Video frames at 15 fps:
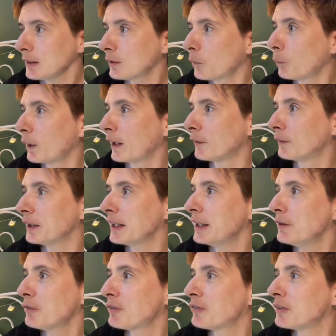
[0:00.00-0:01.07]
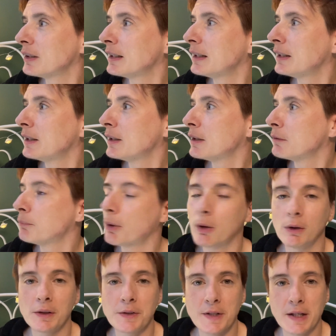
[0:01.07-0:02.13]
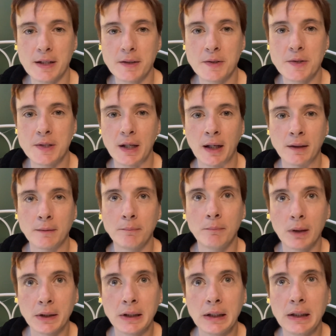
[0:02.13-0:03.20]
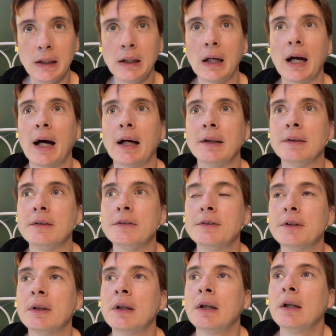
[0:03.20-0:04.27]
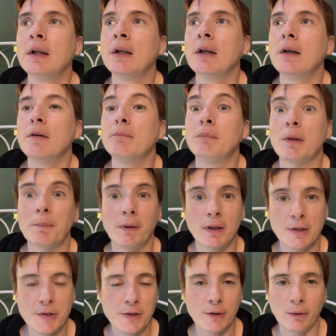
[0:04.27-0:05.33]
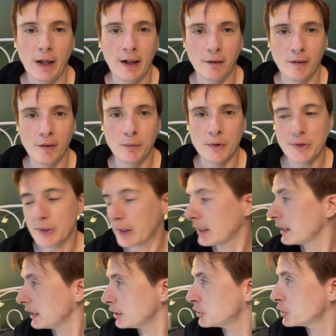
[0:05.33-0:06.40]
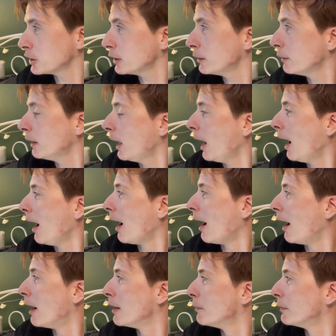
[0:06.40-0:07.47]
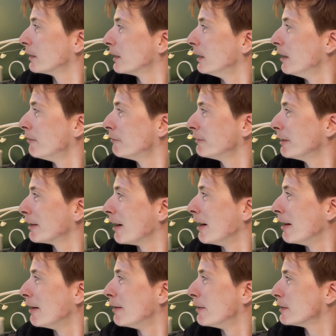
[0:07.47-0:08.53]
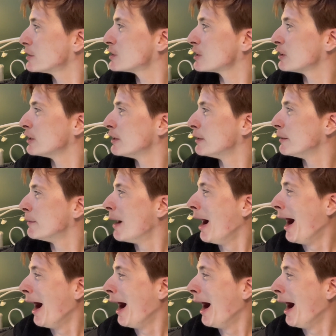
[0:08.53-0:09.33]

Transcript: Well, if politics and money and my personal health wasn't an issue, I would love to go to